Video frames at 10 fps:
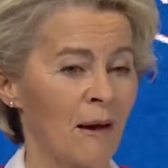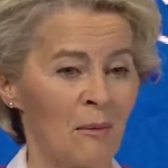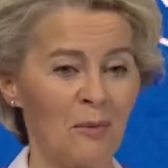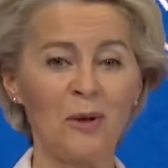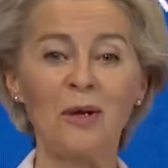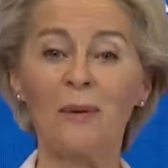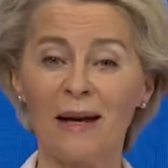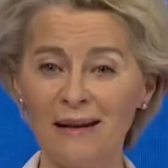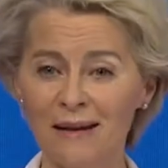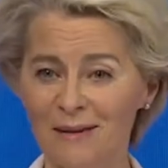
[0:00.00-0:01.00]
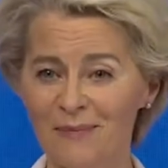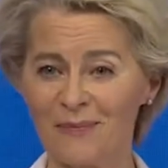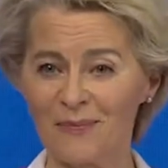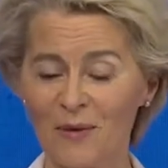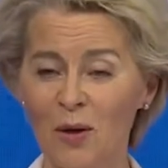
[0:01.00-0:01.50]
Borge Brende
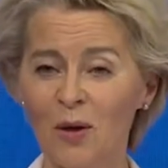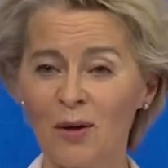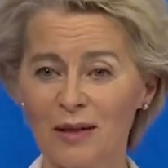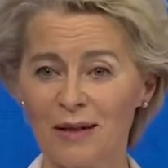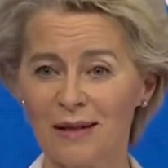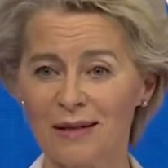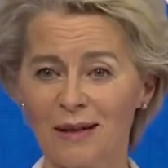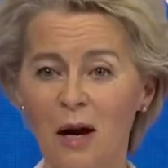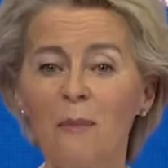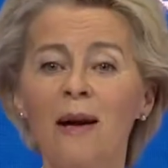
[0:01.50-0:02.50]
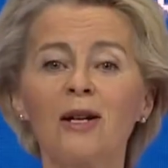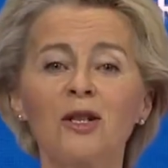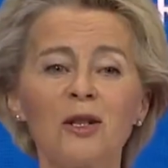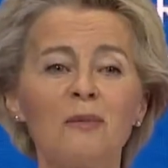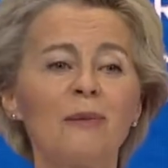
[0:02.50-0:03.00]
called it a
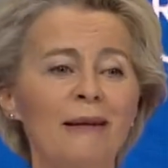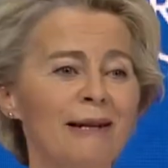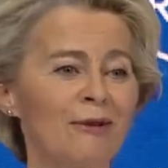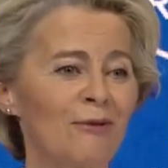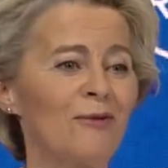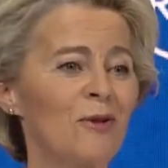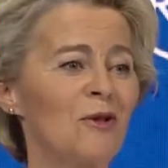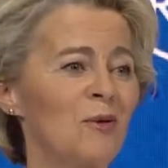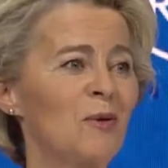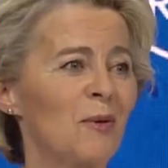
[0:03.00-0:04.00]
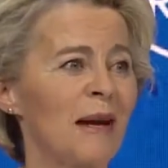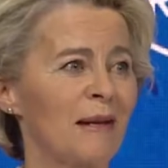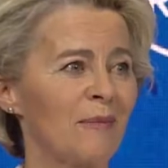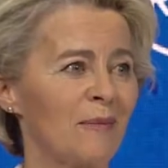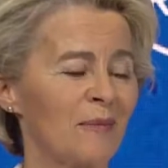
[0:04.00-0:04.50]
Marshall Plan for Ukraine.